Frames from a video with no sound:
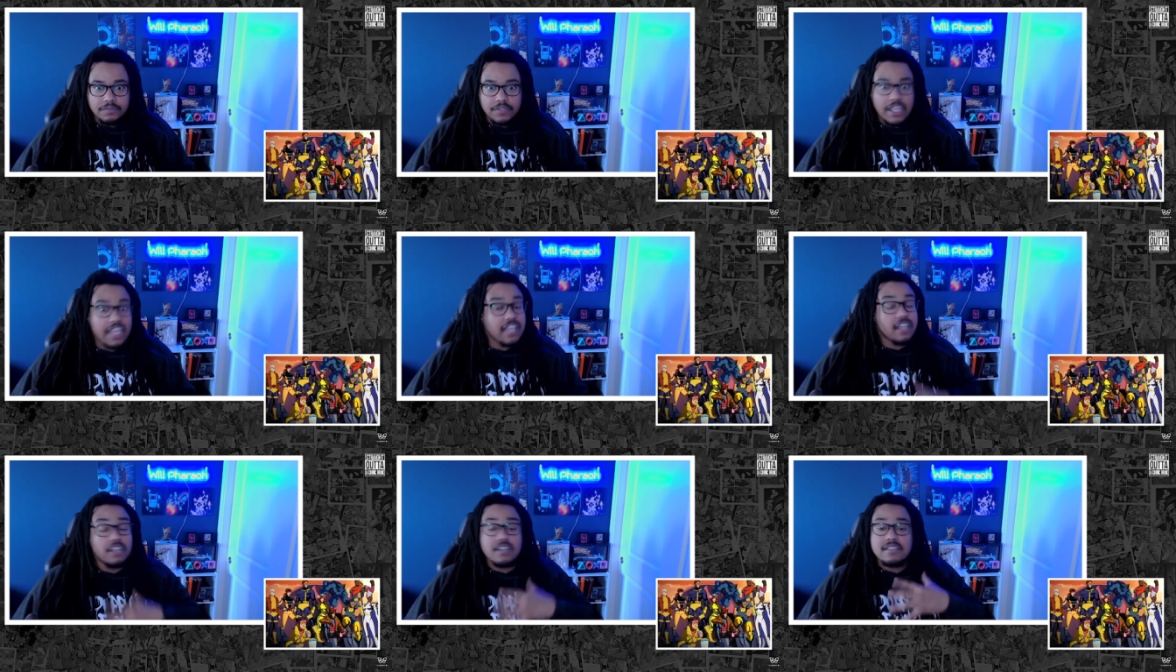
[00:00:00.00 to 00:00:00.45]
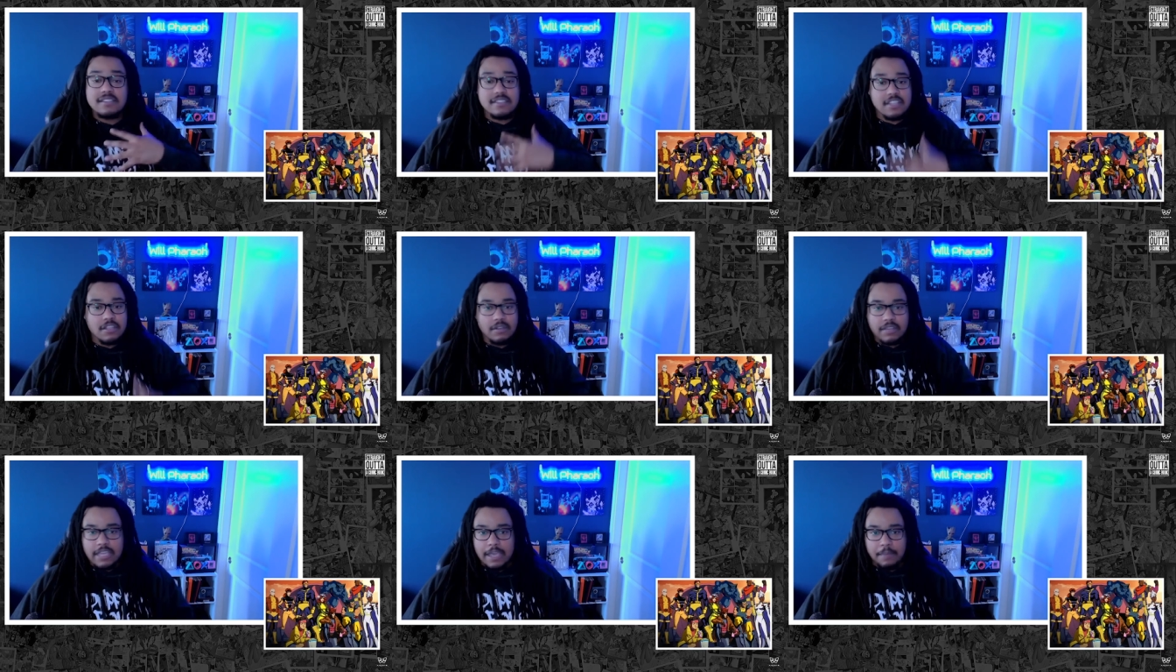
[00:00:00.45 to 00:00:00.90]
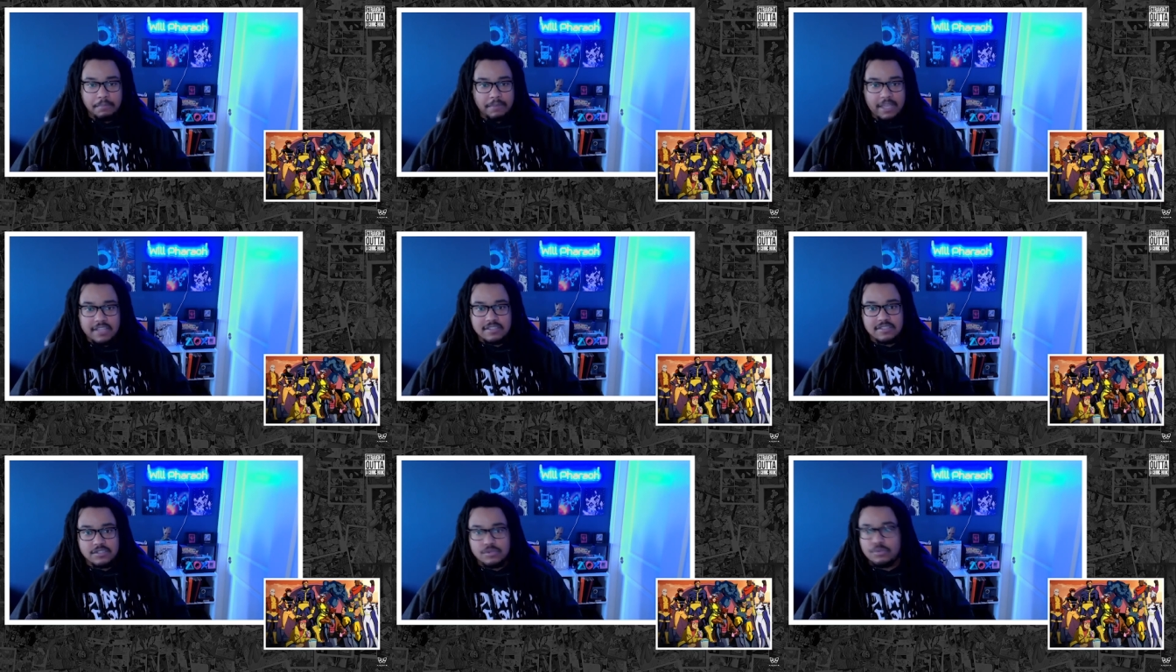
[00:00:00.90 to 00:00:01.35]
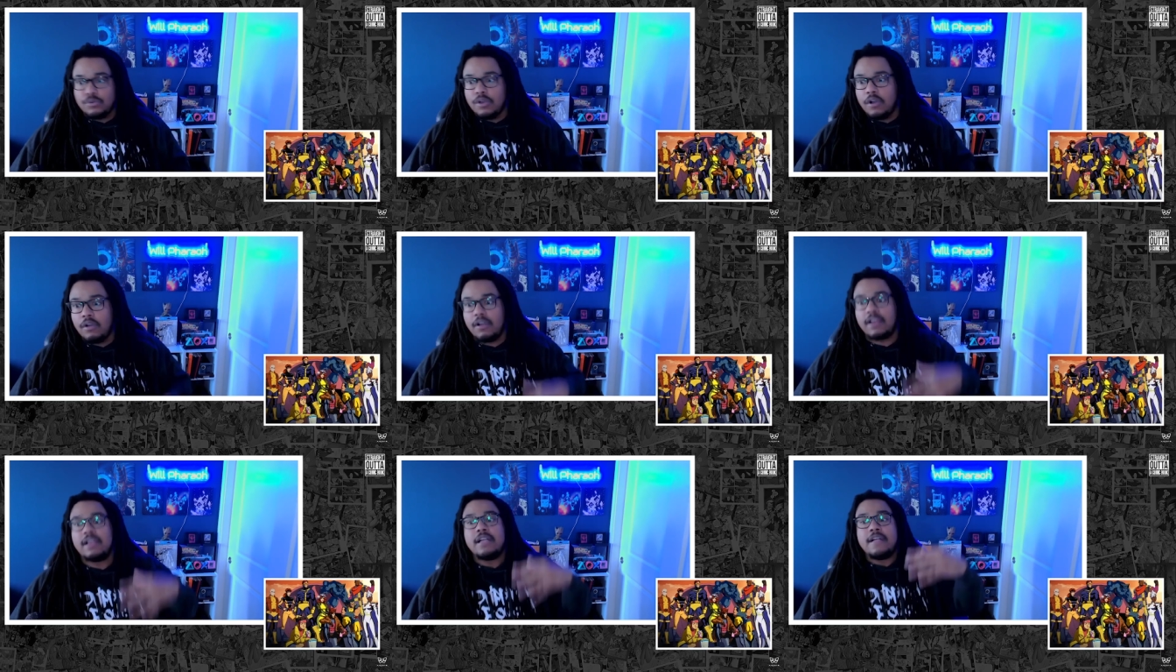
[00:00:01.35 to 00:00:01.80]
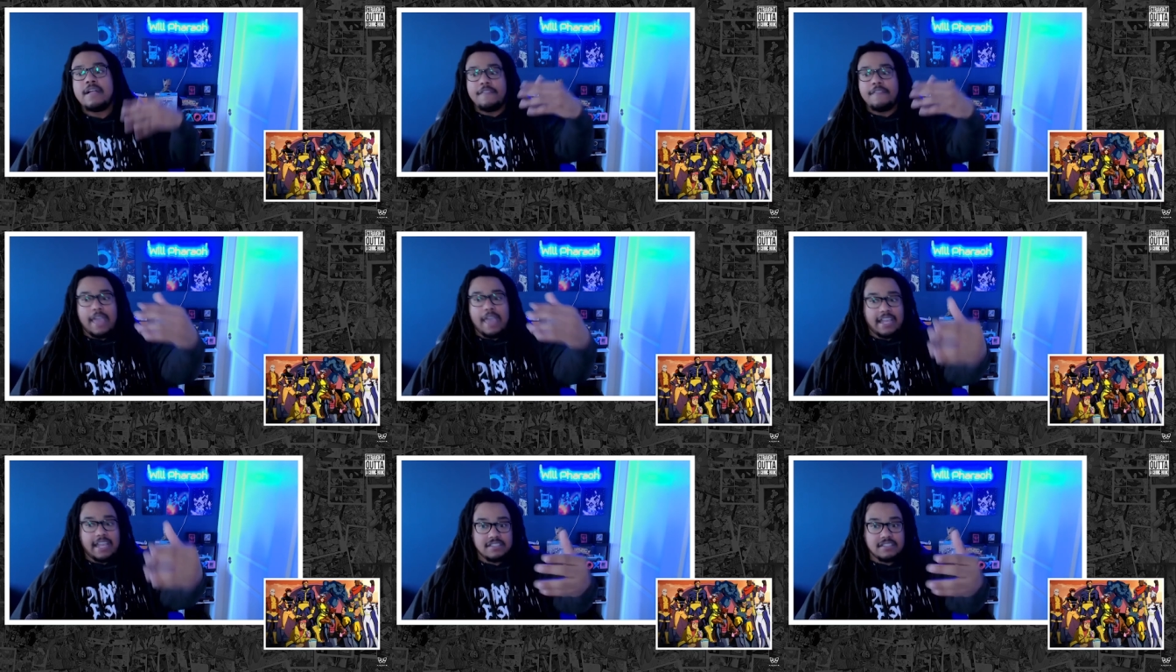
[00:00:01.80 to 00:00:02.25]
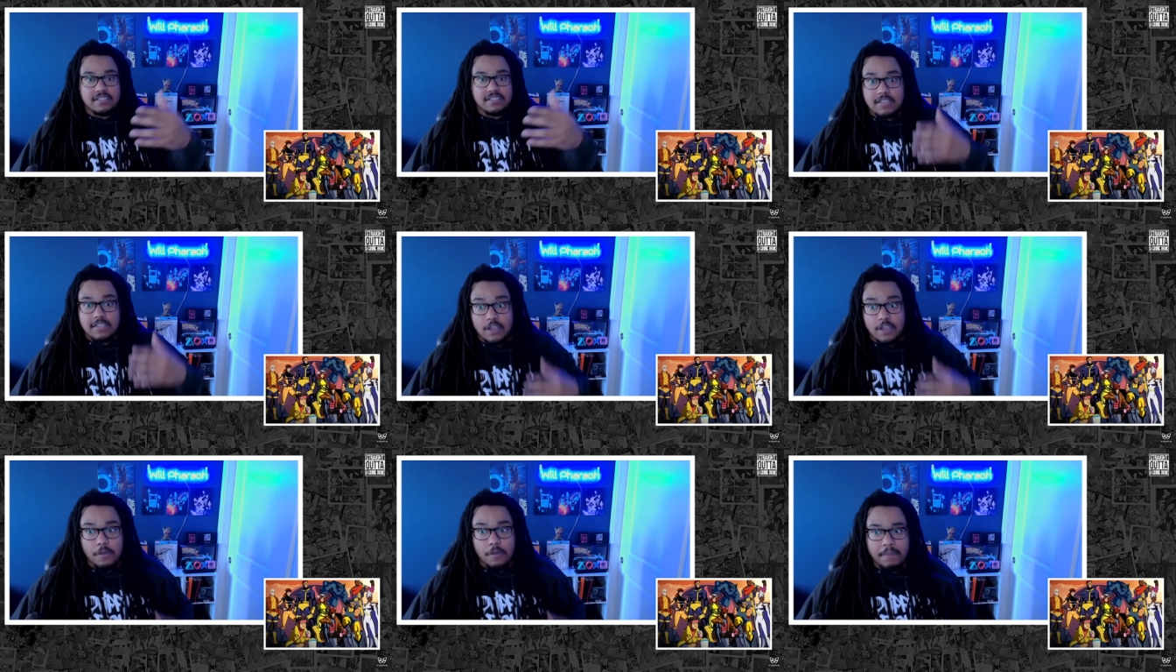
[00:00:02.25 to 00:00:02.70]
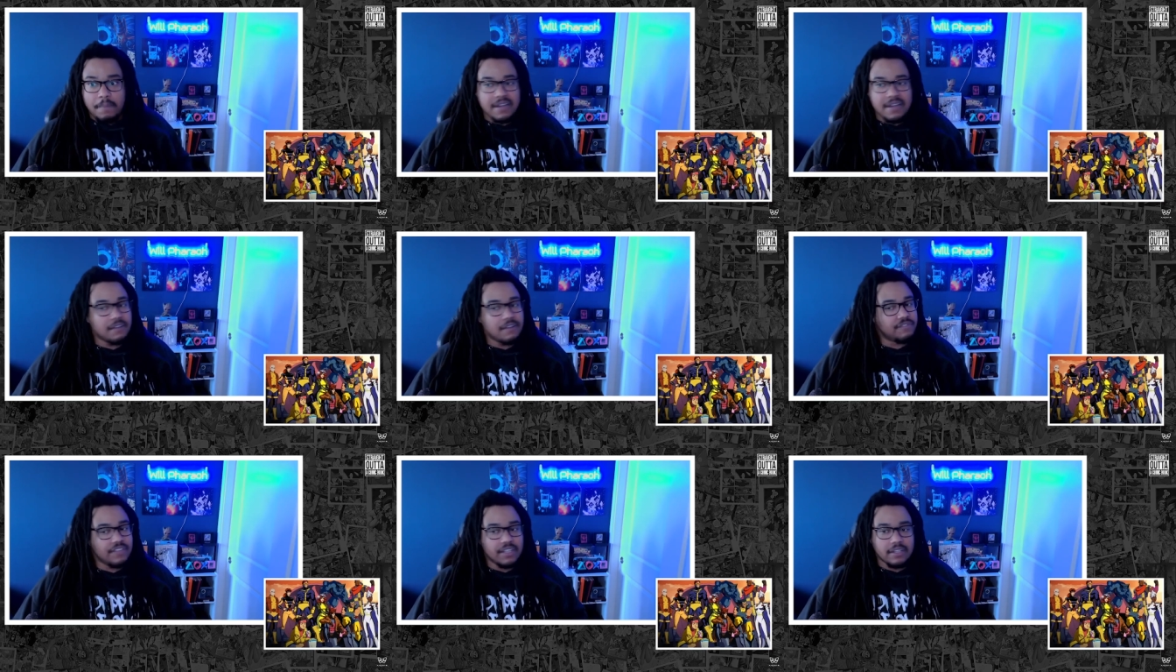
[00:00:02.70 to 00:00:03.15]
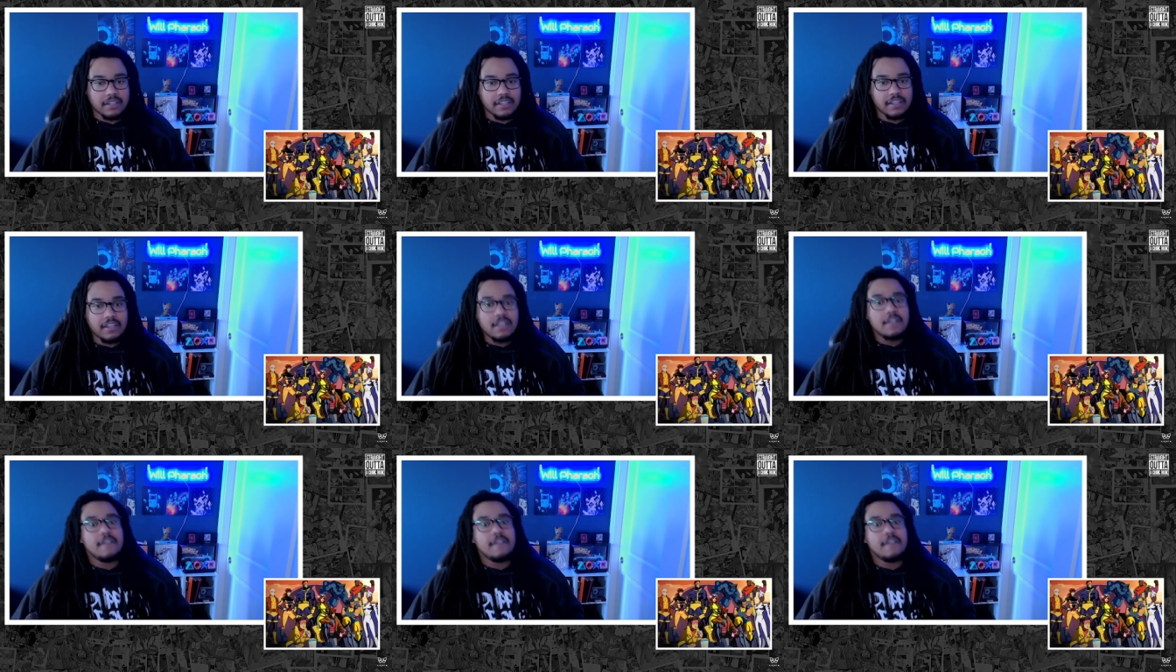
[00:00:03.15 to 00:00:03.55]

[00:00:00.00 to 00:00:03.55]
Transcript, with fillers: He could have still kept that suit on and still been the villain.